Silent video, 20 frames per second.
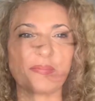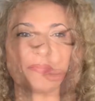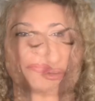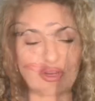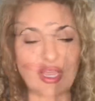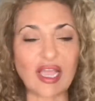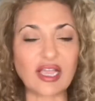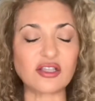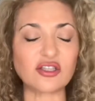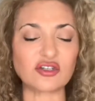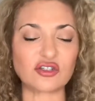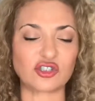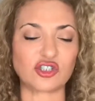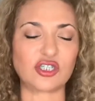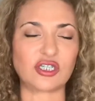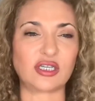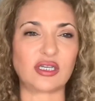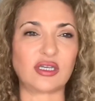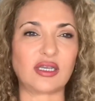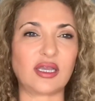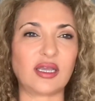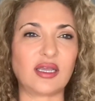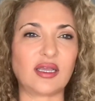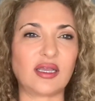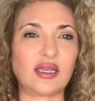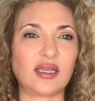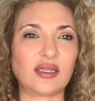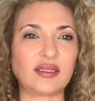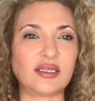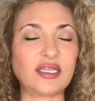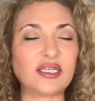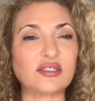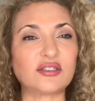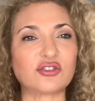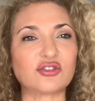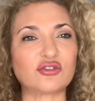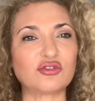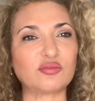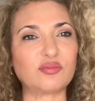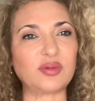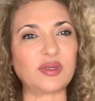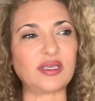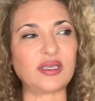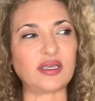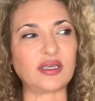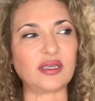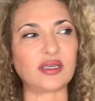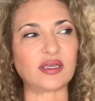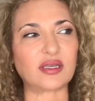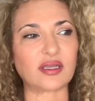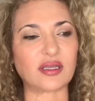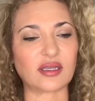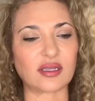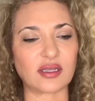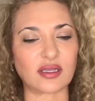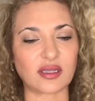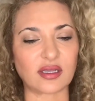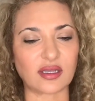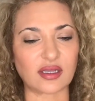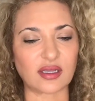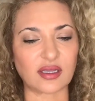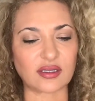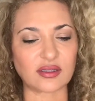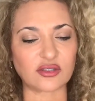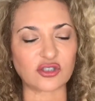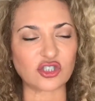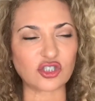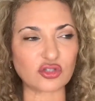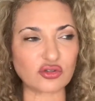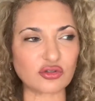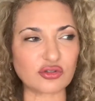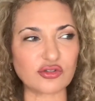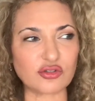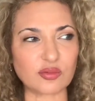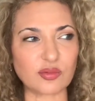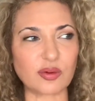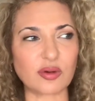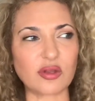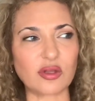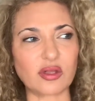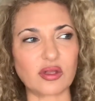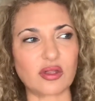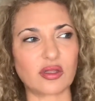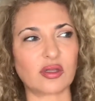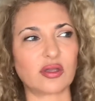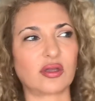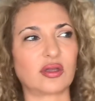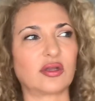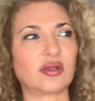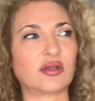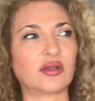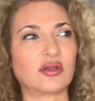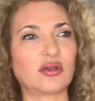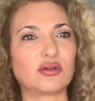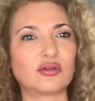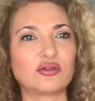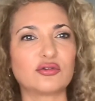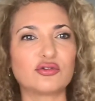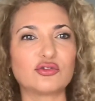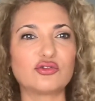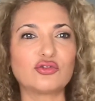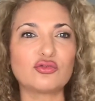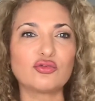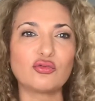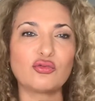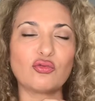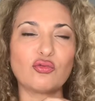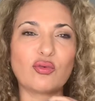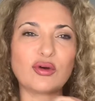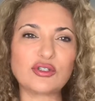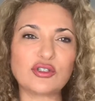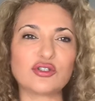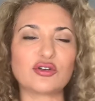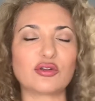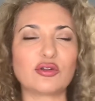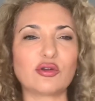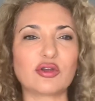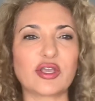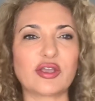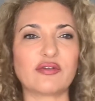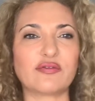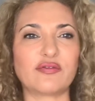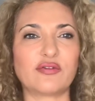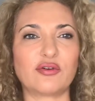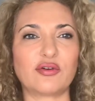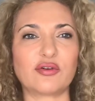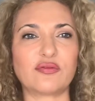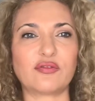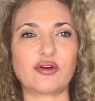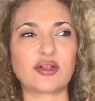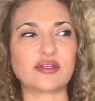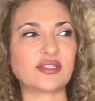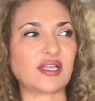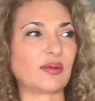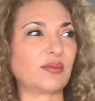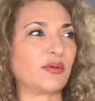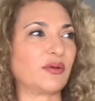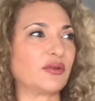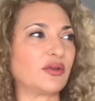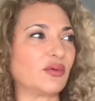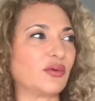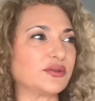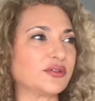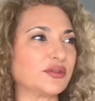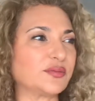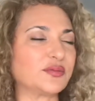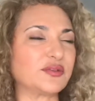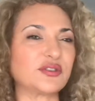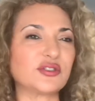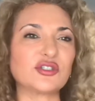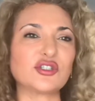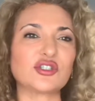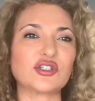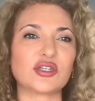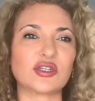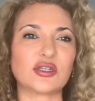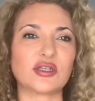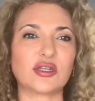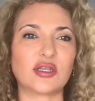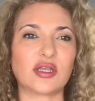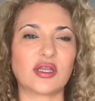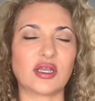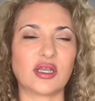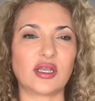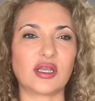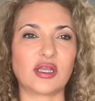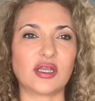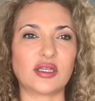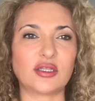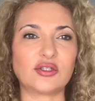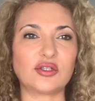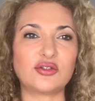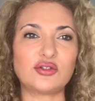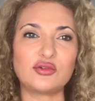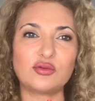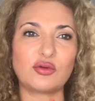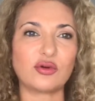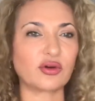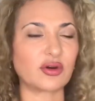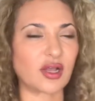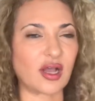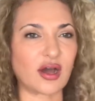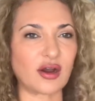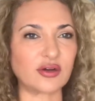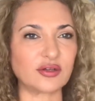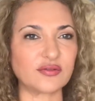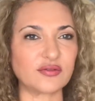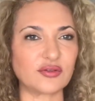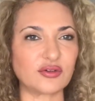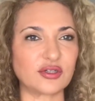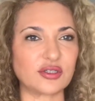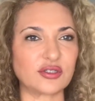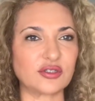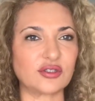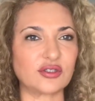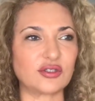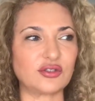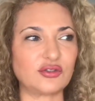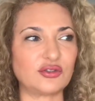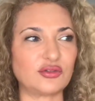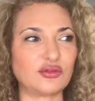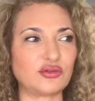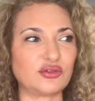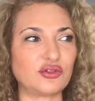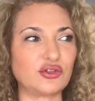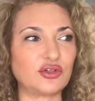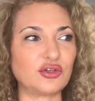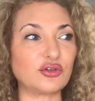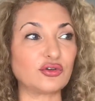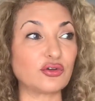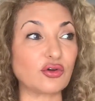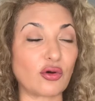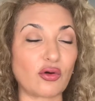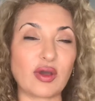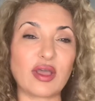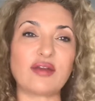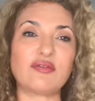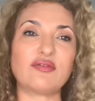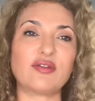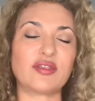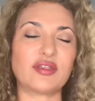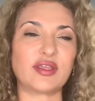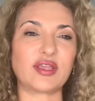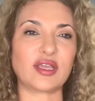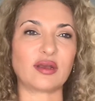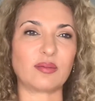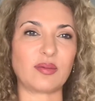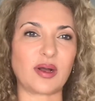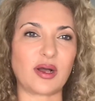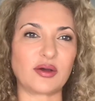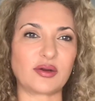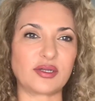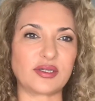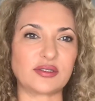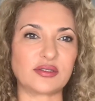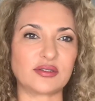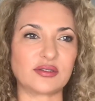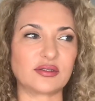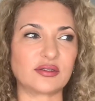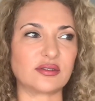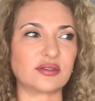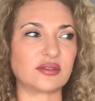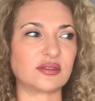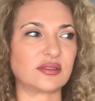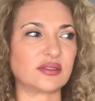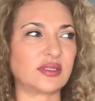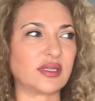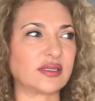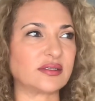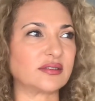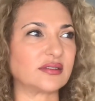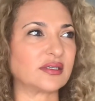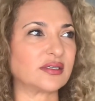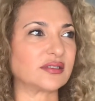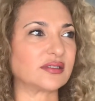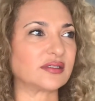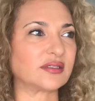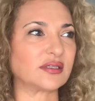Your energy needs to be suitable to what you're looking for. For example, you want a position. Did you work hard for it? Do you know everything about it? Does it?